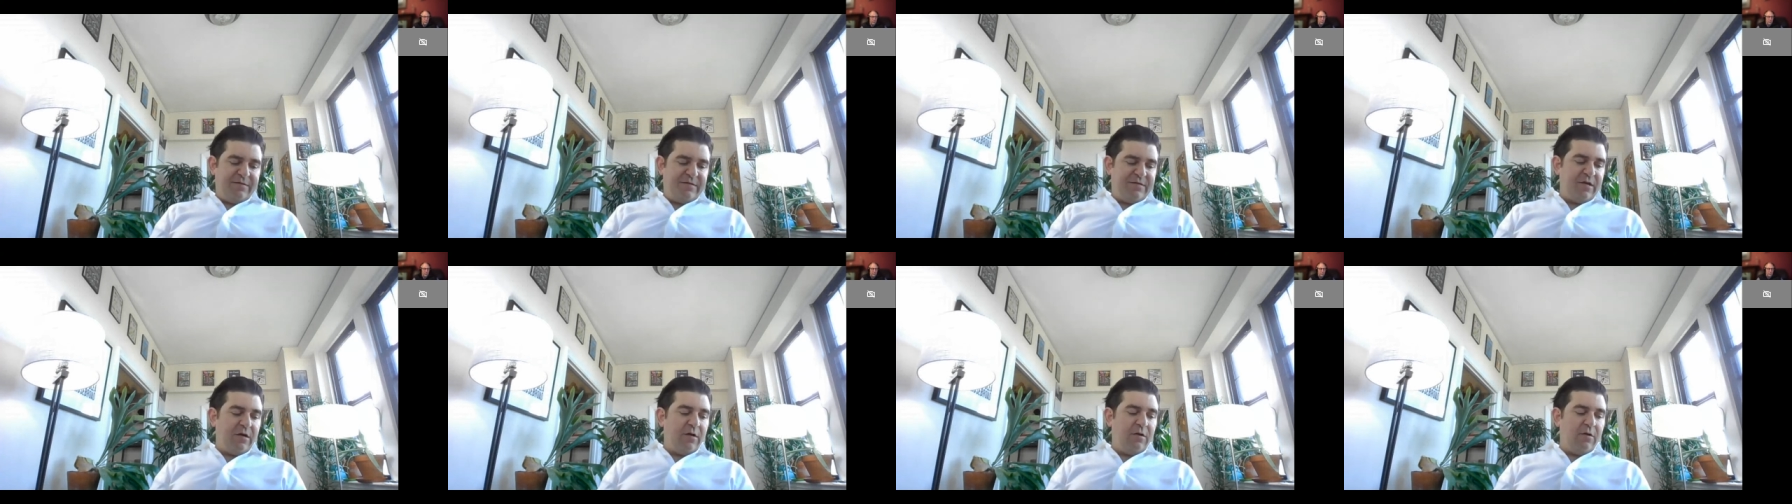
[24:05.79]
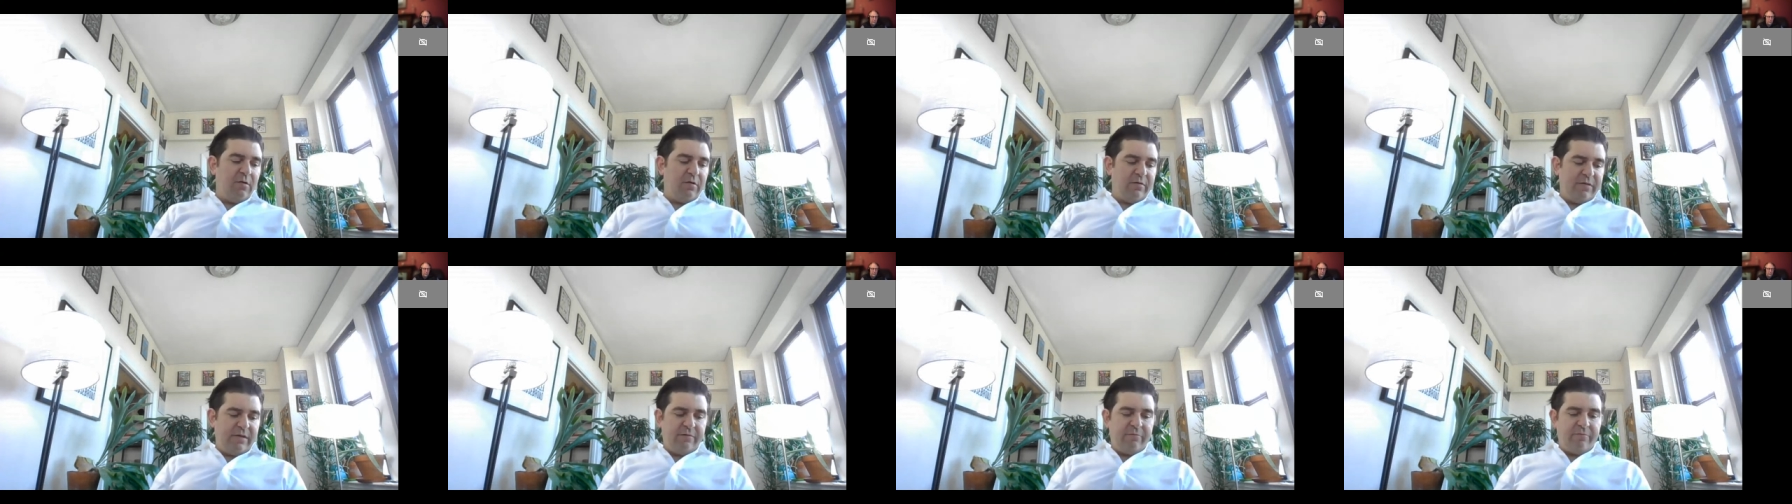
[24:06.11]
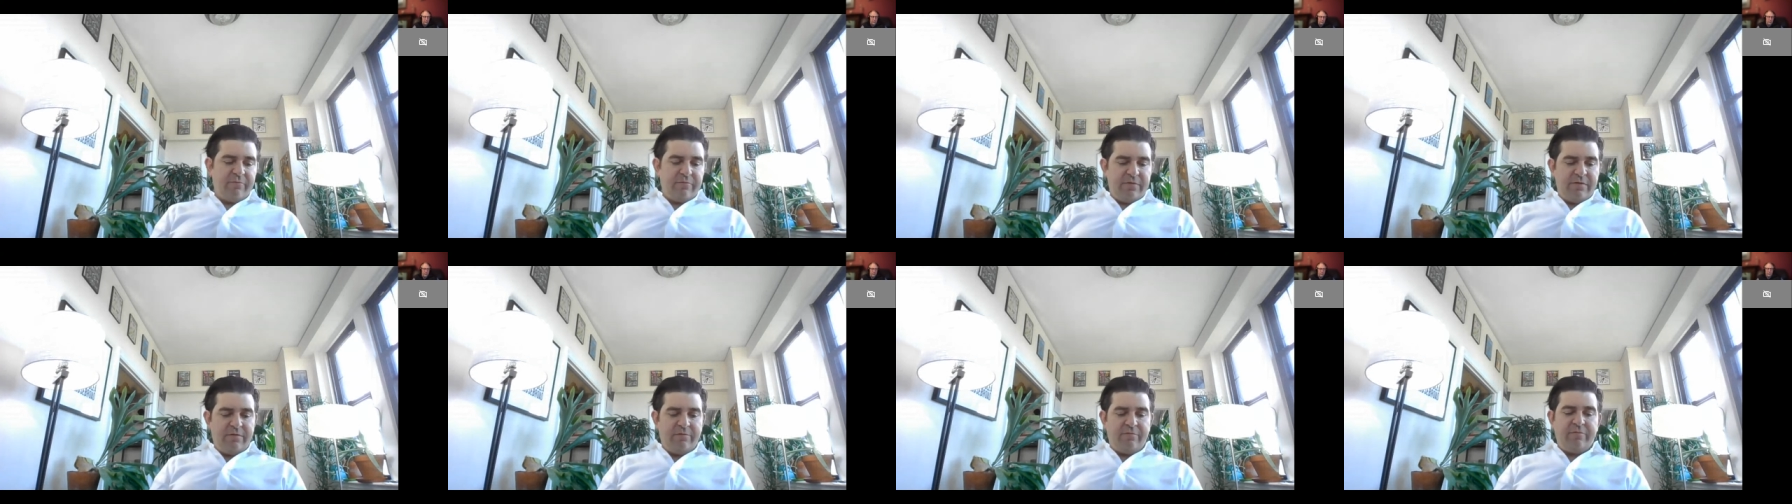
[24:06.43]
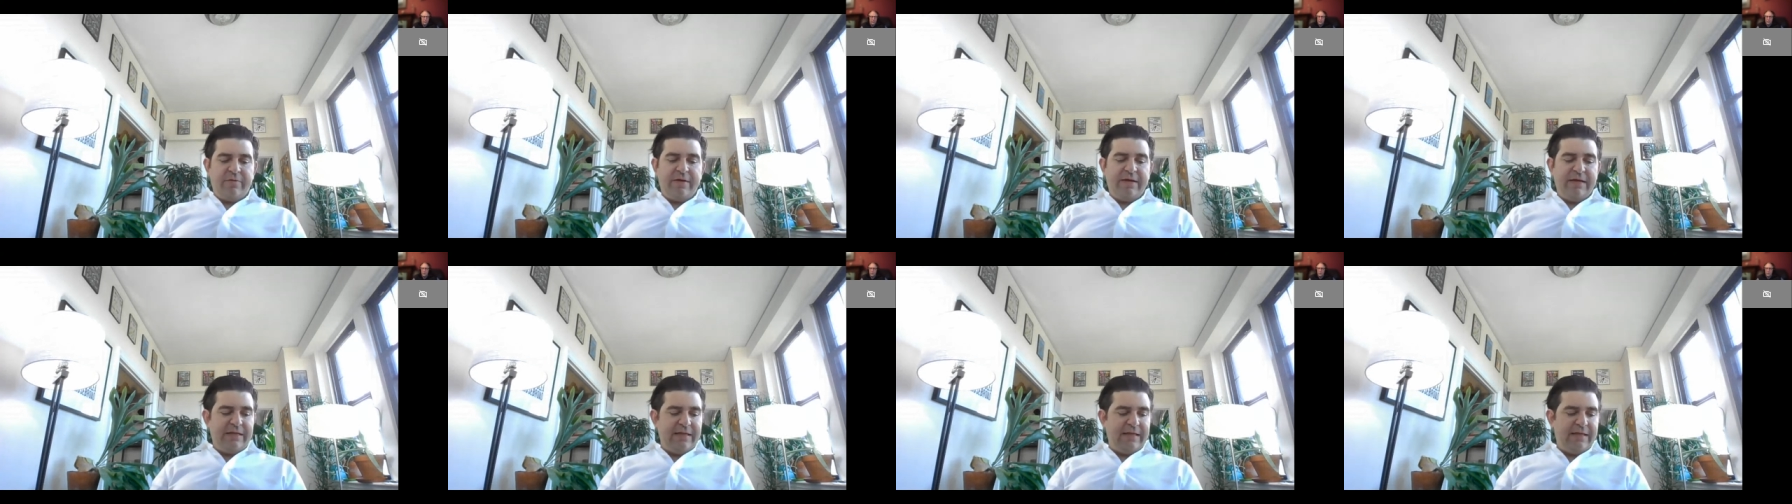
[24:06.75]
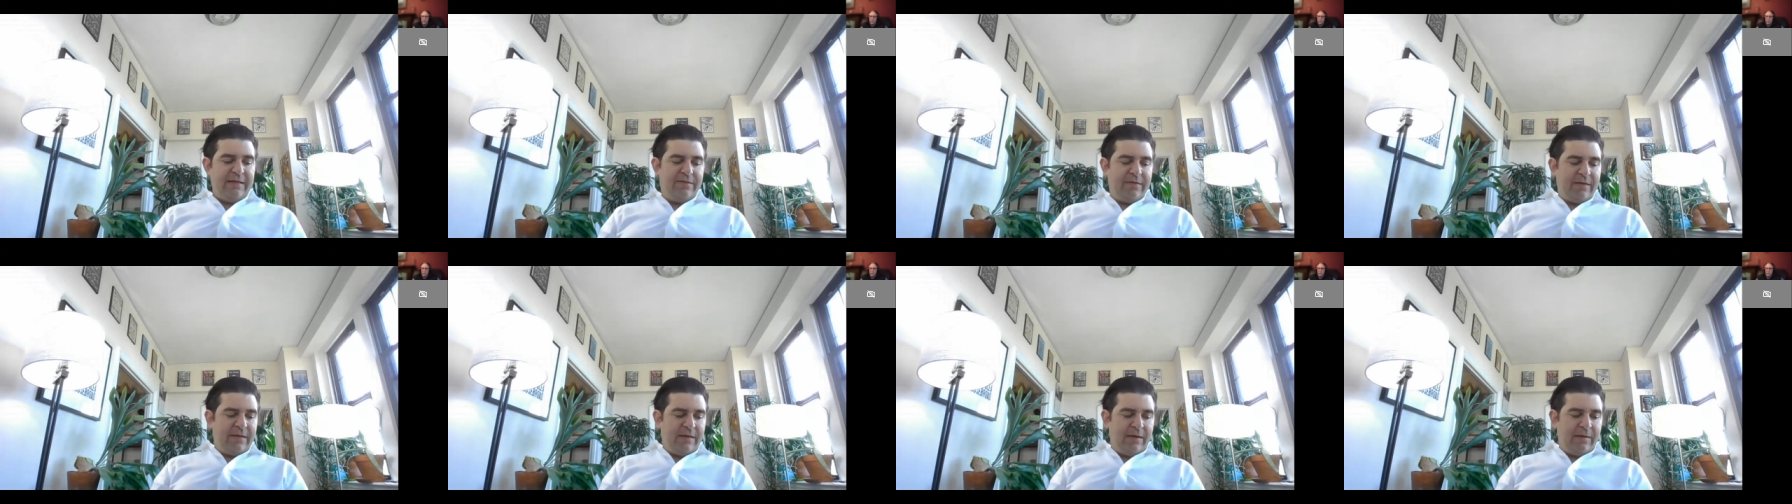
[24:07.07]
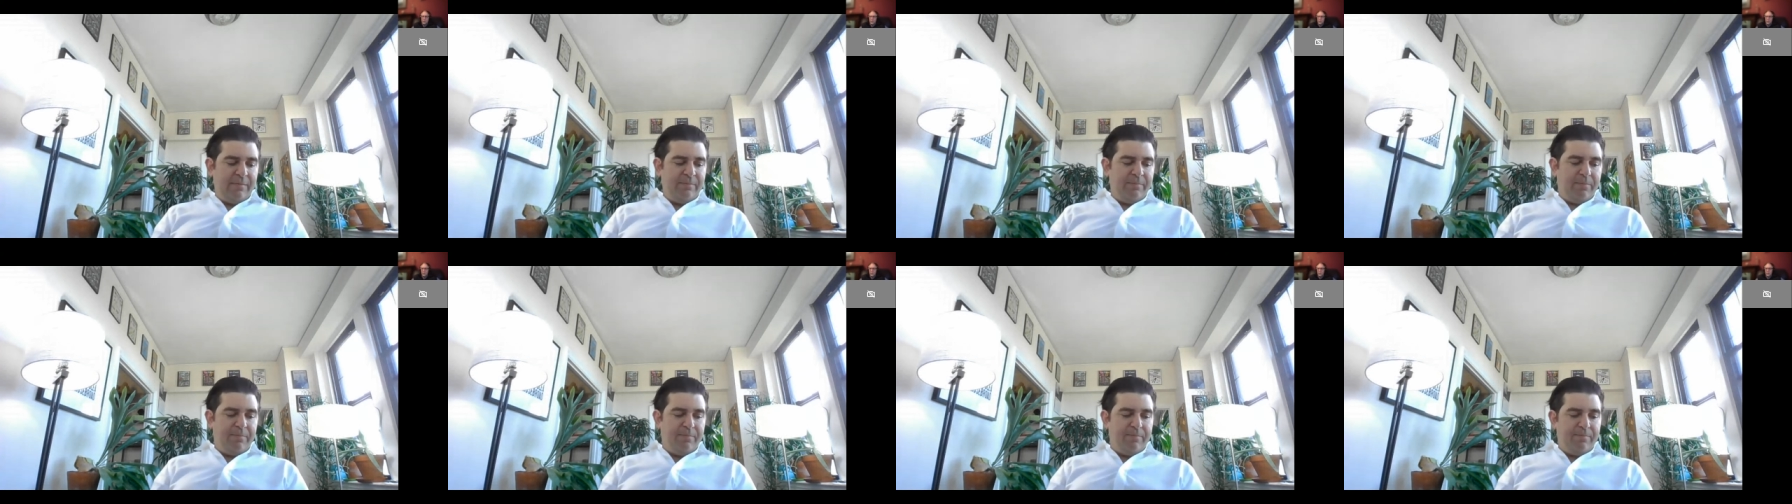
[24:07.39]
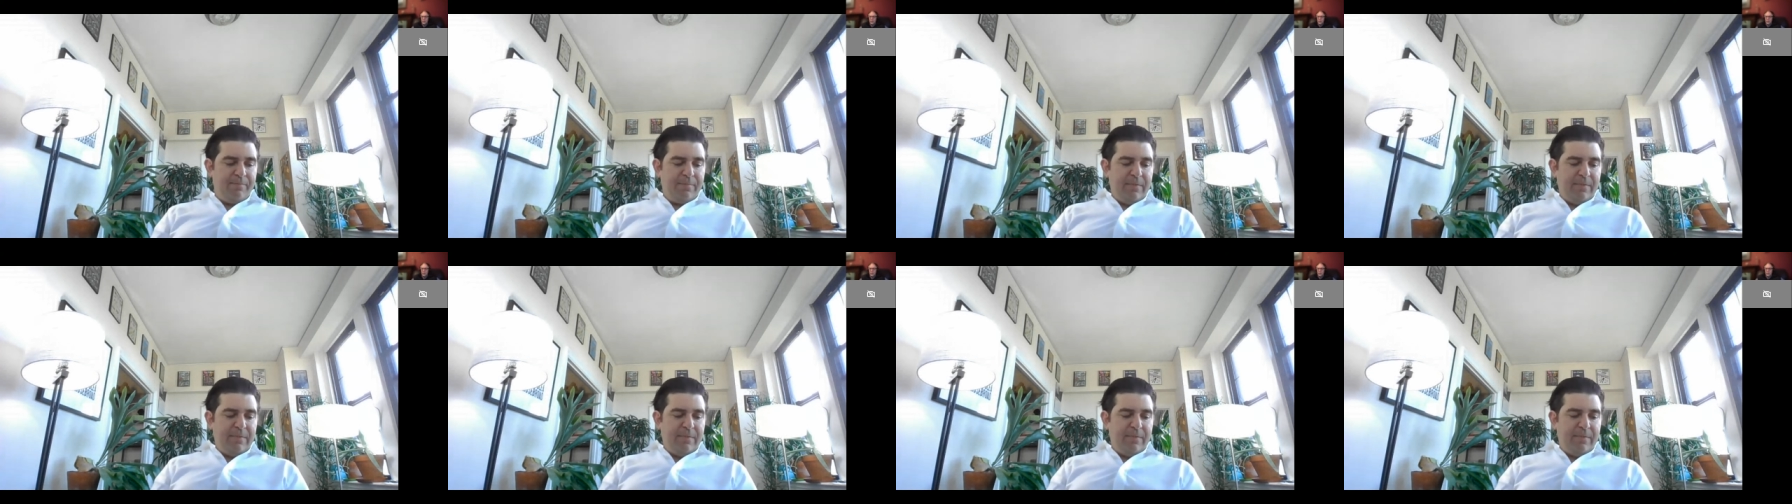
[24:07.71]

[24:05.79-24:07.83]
so the the really the um,